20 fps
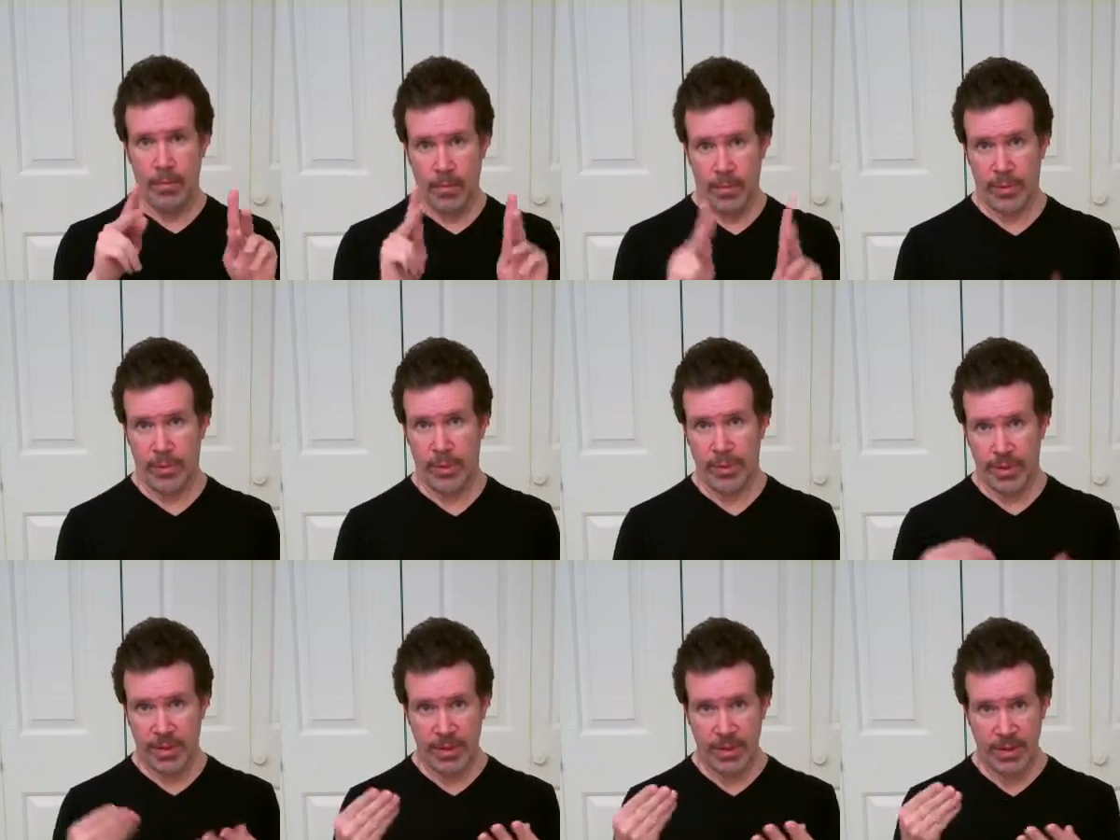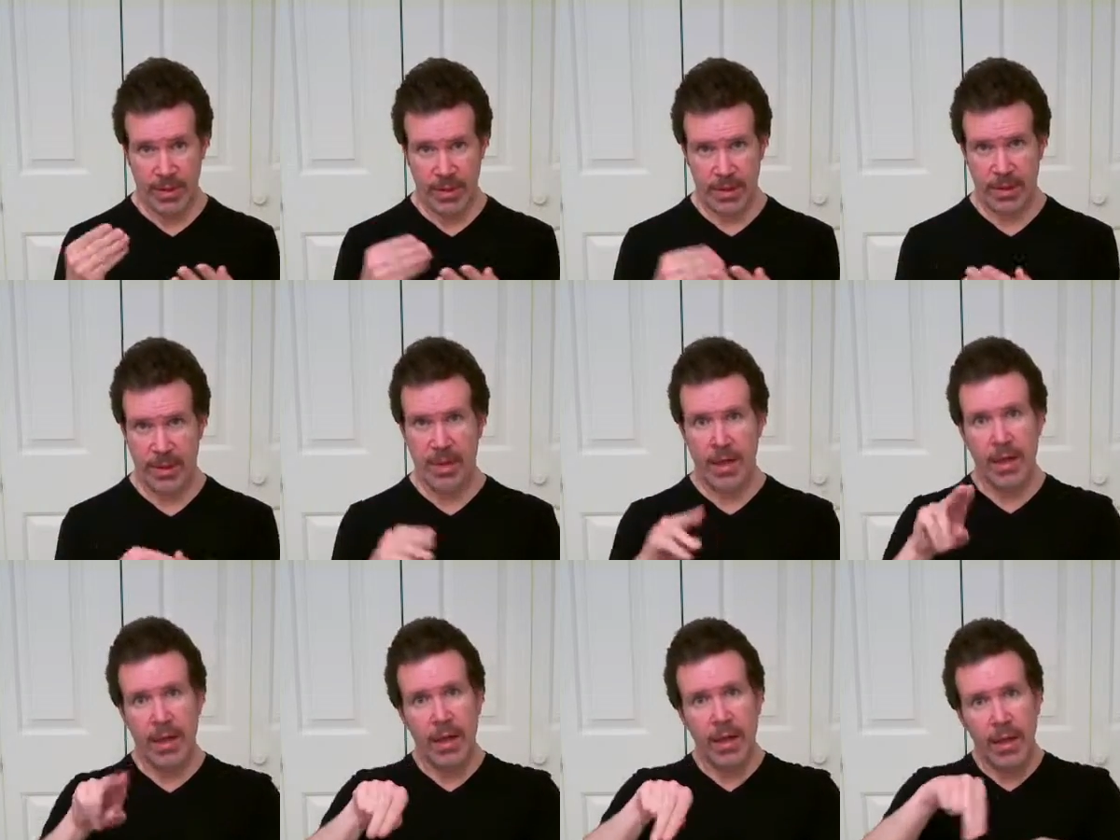is when a
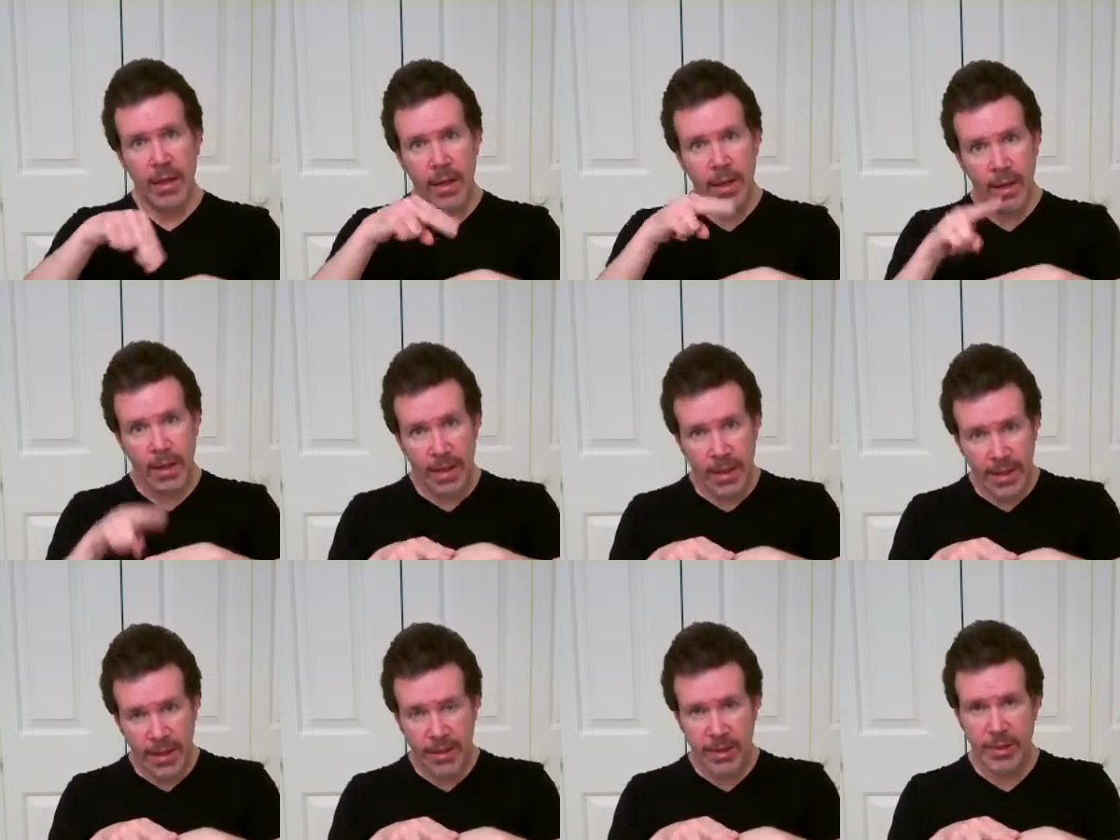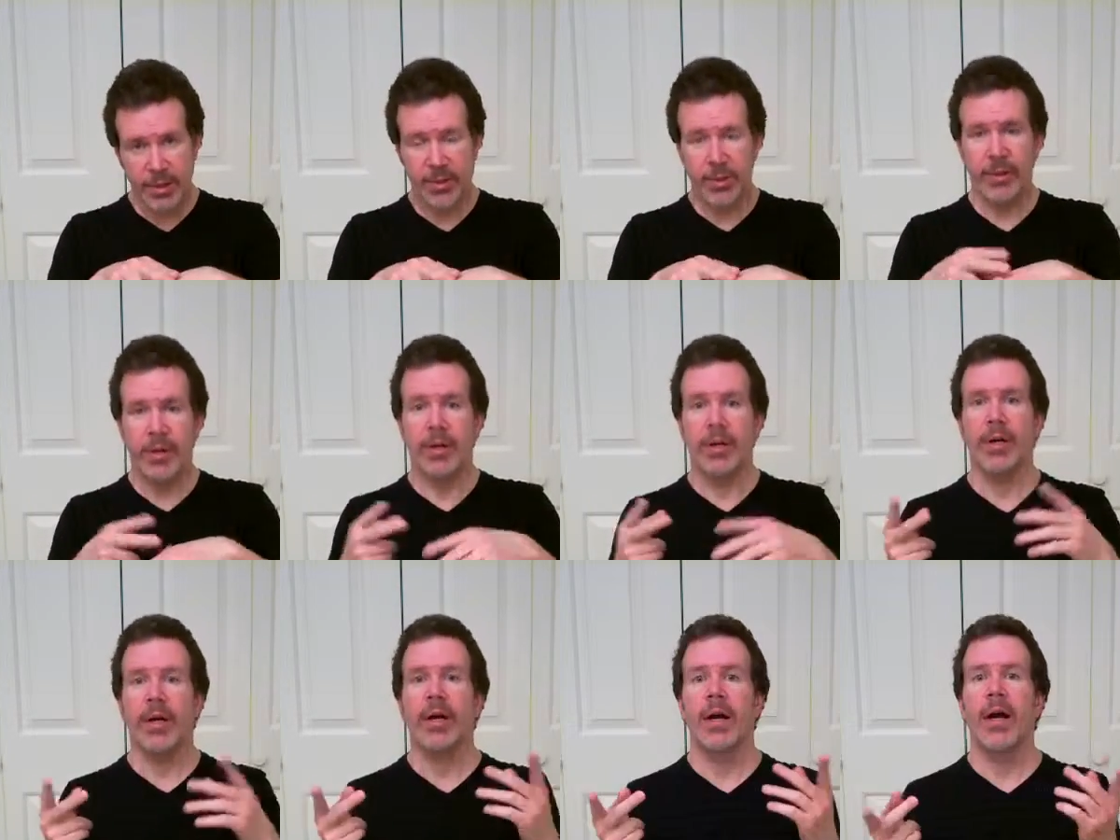character has to
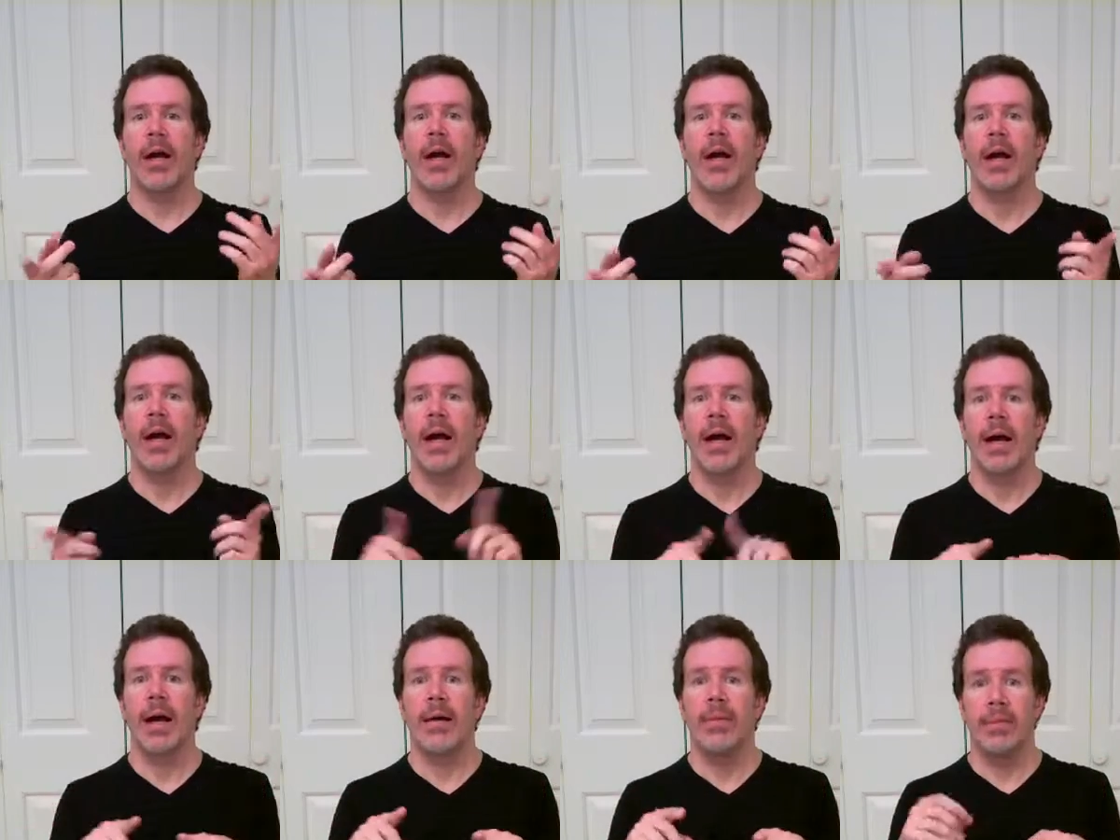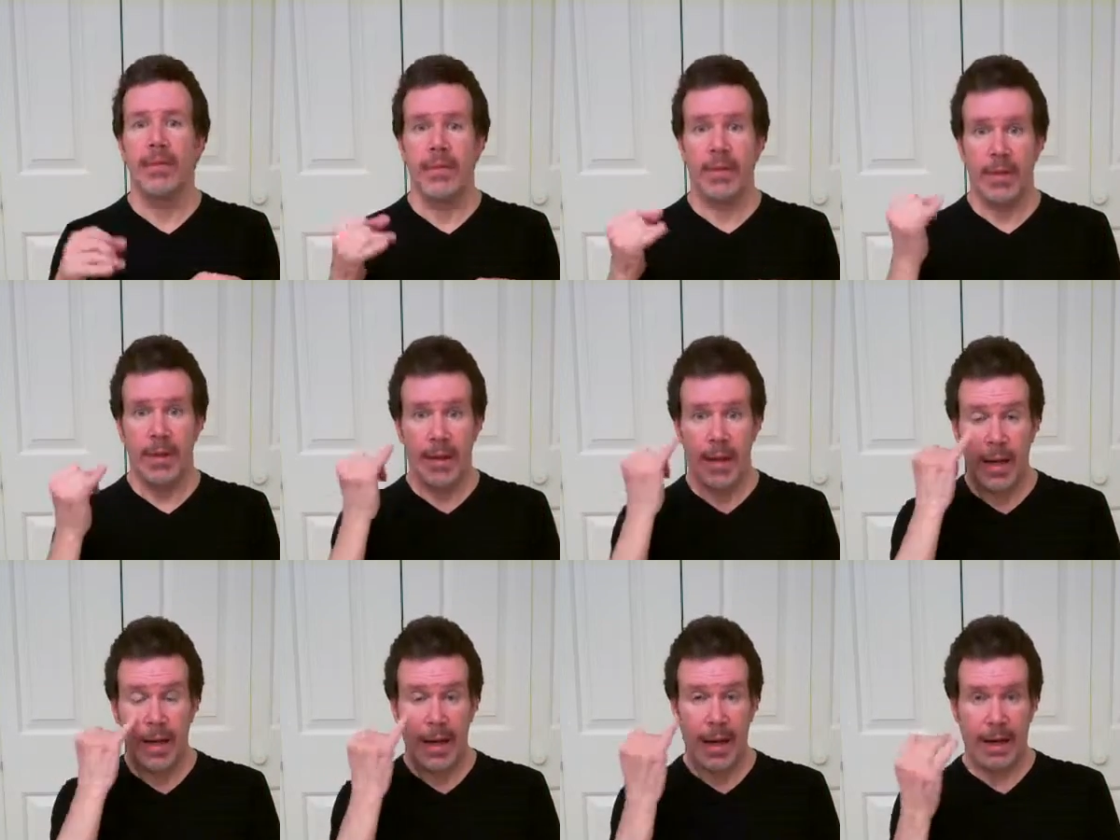face
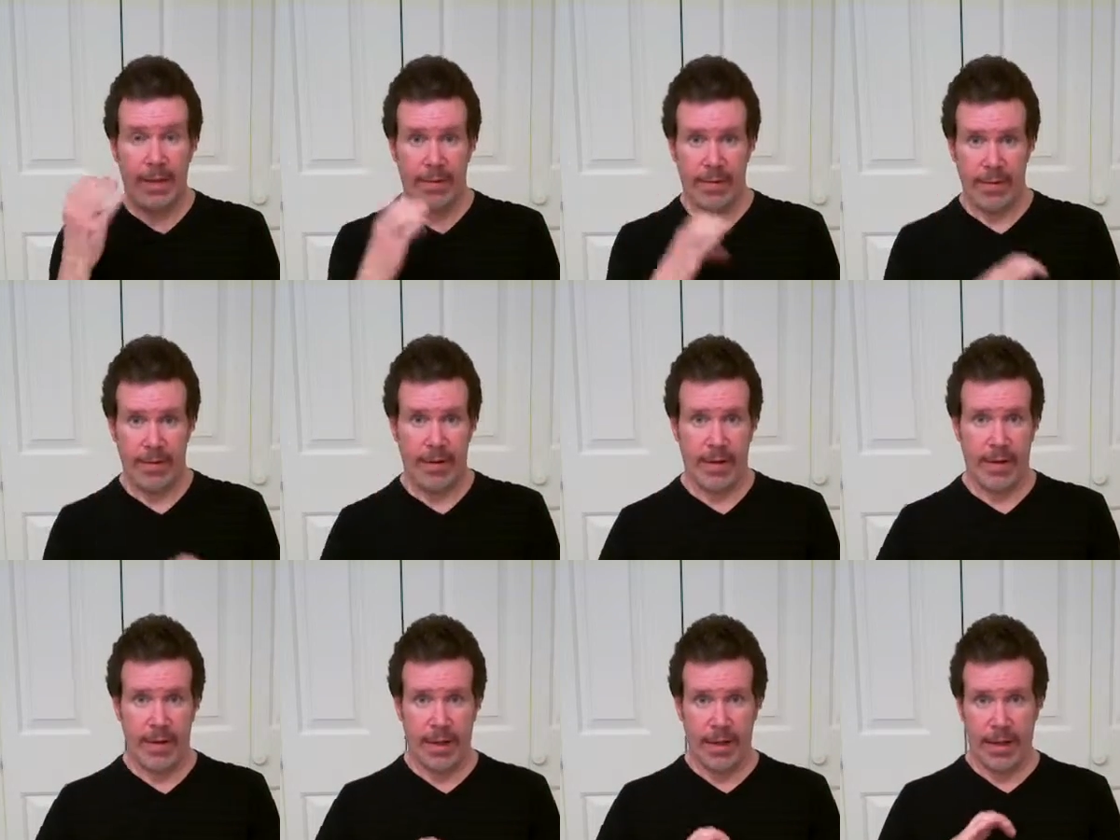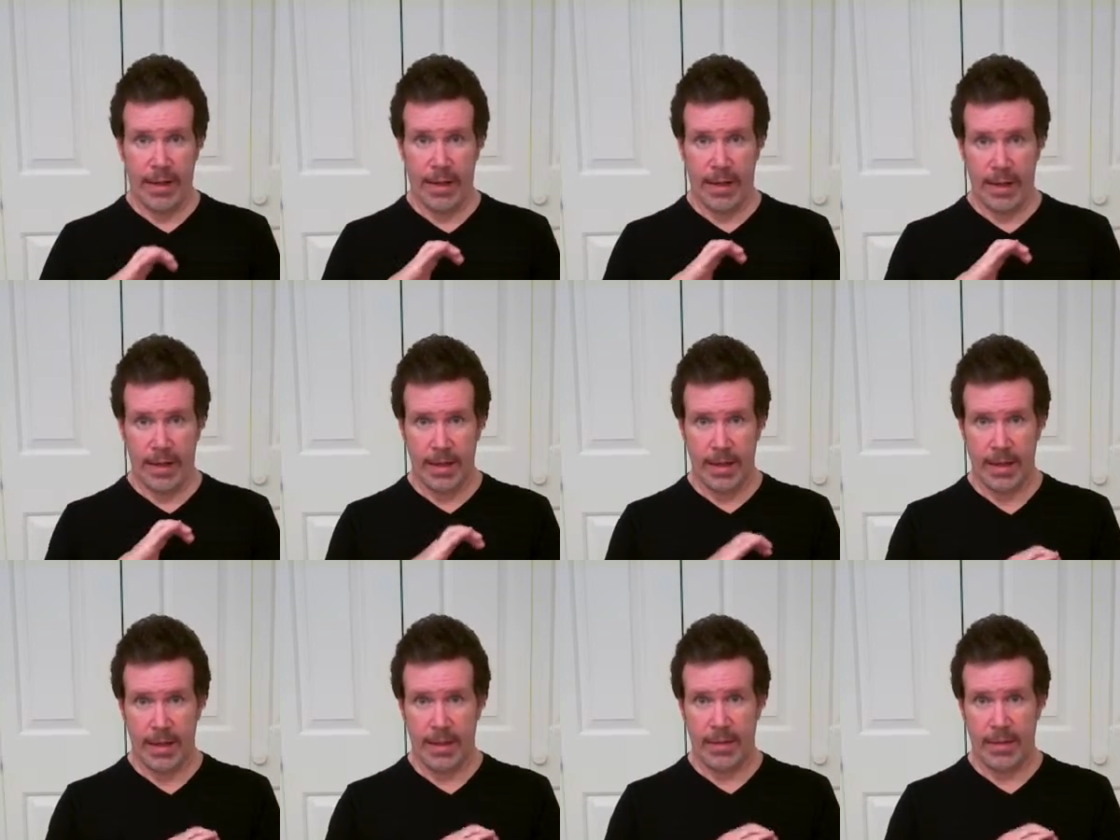environmental issues.